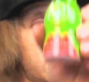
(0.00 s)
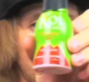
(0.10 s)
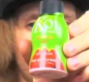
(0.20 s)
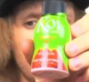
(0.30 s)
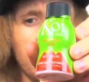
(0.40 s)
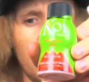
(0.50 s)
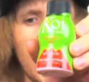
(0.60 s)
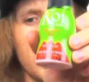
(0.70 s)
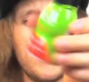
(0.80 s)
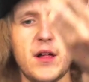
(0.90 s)
was the
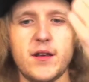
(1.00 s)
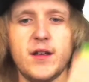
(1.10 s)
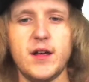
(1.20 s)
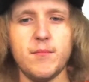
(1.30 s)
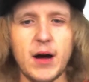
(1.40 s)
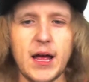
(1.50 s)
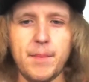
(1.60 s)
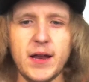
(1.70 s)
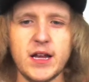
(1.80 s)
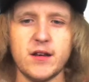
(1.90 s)
watermelon, in my
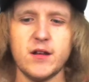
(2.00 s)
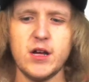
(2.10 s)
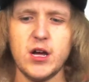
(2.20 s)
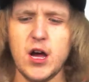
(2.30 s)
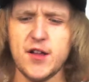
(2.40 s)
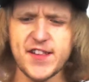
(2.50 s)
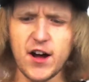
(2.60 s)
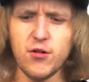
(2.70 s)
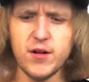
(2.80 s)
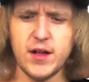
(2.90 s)
opinion.
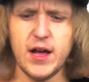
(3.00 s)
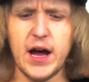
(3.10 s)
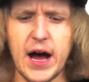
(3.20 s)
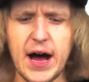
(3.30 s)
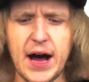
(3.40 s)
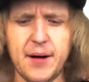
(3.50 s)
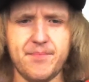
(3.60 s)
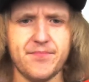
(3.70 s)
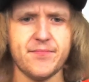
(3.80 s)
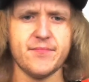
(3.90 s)
So,
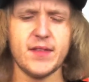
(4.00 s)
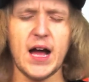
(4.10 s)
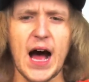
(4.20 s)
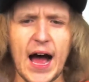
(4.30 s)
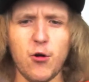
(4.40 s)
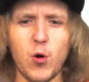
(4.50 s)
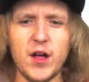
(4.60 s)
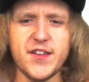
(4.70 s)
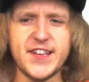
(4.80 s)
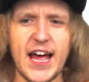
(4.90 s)
I
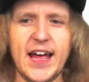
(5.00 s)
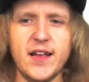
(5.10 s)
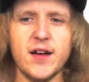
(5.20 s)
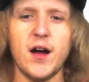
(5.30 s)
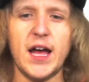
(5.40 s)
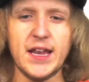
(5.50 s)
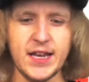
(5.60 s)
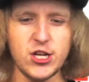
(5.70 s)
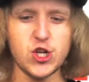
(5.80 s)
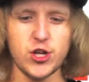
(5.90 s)
will say,
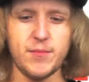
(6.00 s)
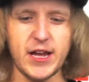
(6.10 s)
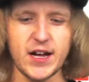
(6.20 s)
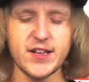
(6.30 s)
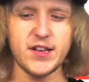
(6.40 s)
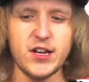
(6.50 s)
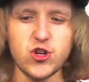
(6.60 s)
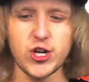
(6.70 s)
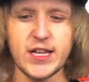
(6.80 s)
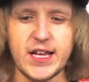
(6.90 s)
initially, because I did
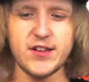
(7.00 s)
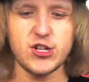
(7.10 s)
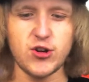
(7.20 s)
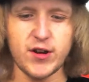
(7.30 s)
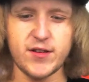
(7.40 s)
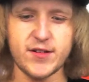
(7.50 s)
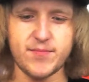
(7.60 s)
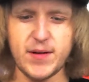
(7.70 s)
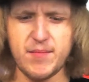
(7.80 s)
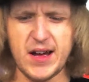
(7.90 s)
drink these, it's
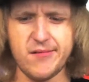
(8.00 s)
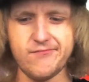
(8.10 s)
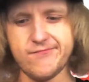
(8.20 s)
been about